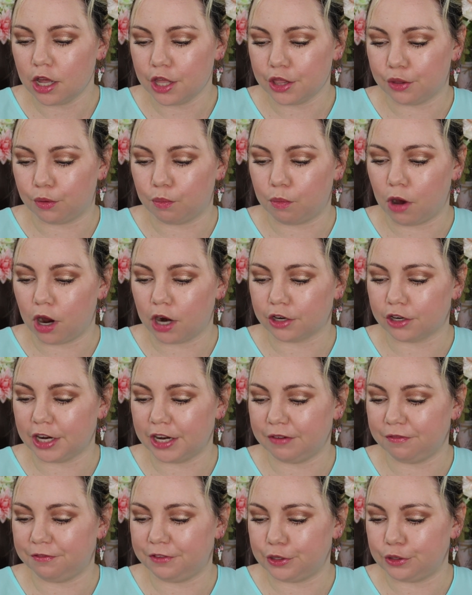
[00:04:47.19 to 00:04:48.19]
The
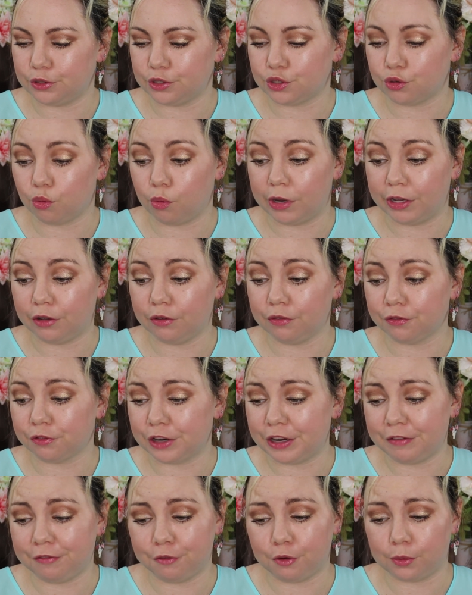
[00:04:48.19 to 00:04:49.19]
water-infused,
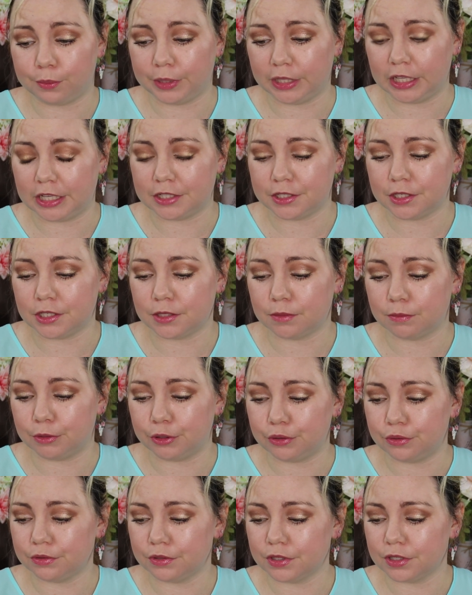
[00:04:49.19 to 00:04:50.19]
oil-free formula
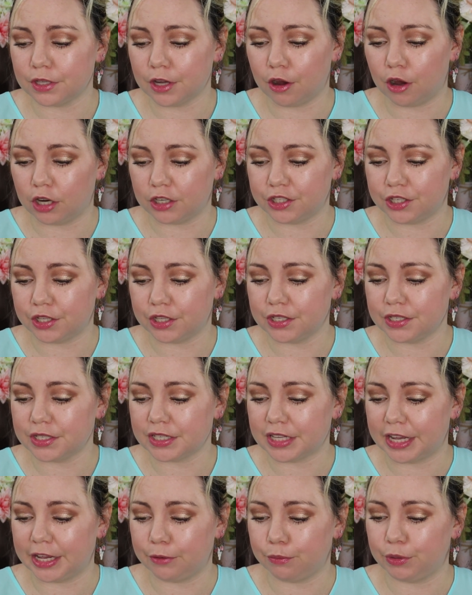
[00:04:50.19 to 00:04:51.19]
smooths onto the
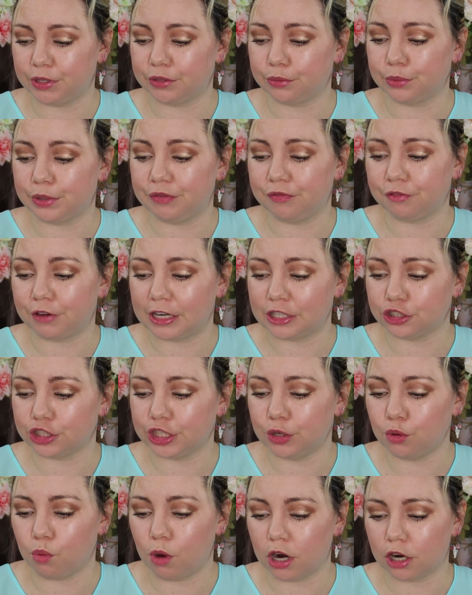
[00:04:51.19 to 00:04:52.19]
skin with a
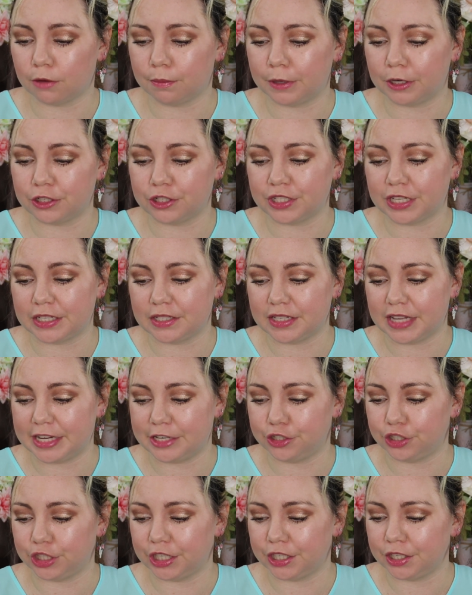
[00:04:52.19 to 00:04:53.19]
refreshing water burst
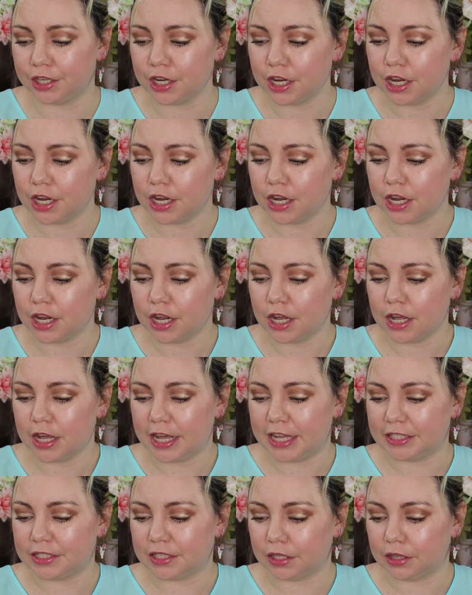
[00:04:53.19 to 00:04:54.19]
sensation.
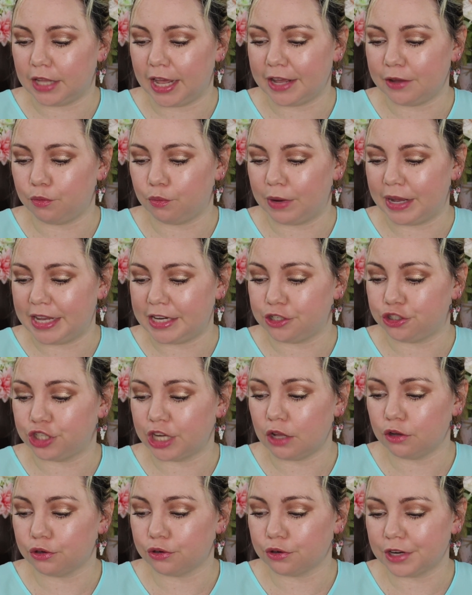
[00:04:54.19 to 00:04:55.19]
It's a lightweight
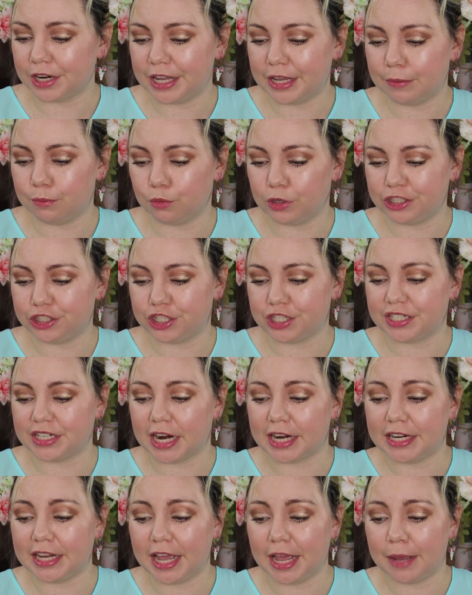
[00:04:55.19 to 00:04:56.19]
gel cream, which is
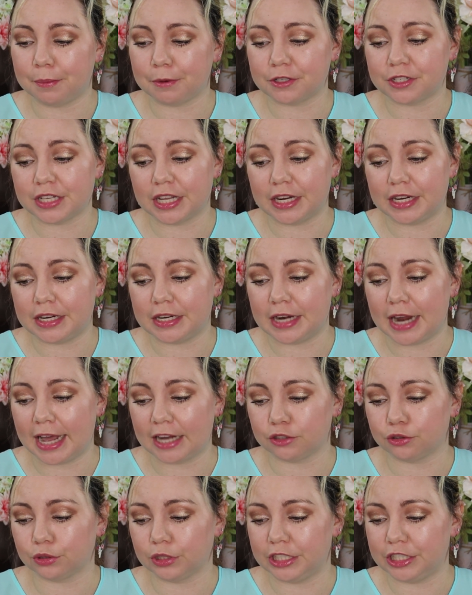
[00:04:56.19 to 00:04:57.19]
98%
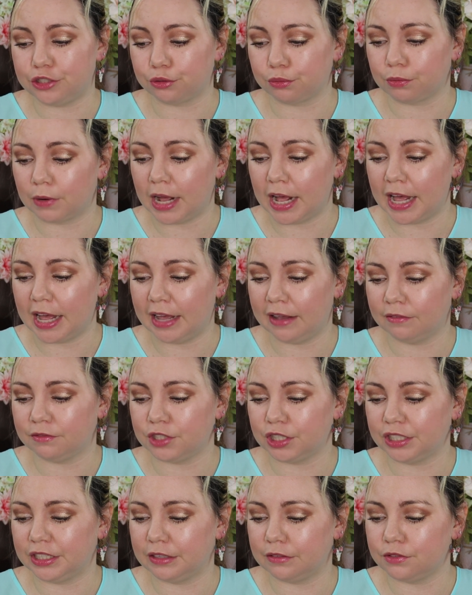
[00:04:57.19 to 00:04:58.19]
naturally
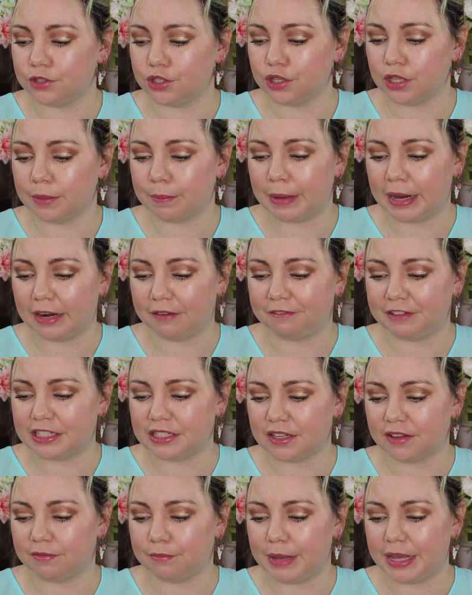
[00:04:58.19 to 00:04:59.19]
derived, gives you the
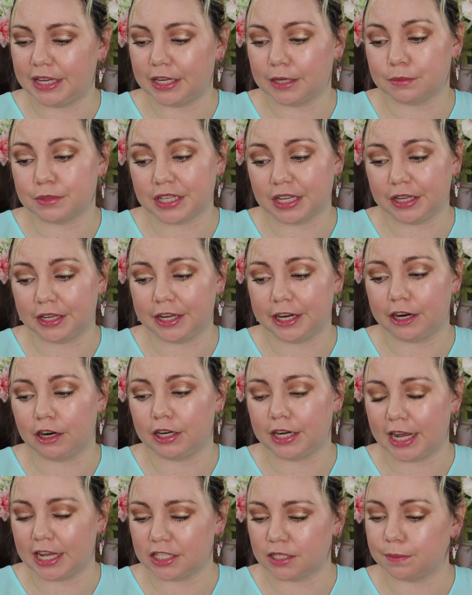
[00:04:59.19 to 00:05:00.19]
benefits of makeup,
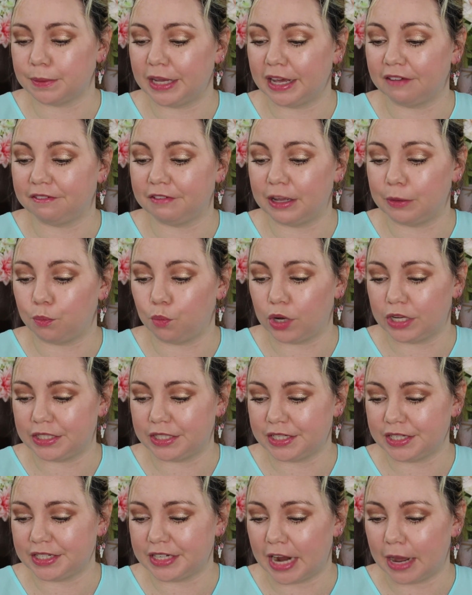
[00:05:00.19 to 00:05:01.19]
skincare, and SPF in
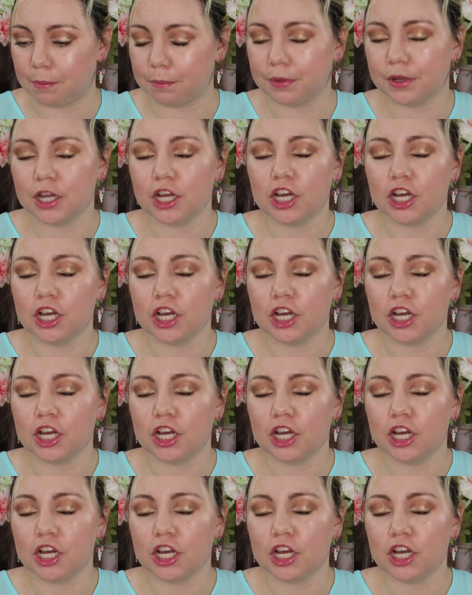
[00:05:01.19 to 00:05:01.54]
one step.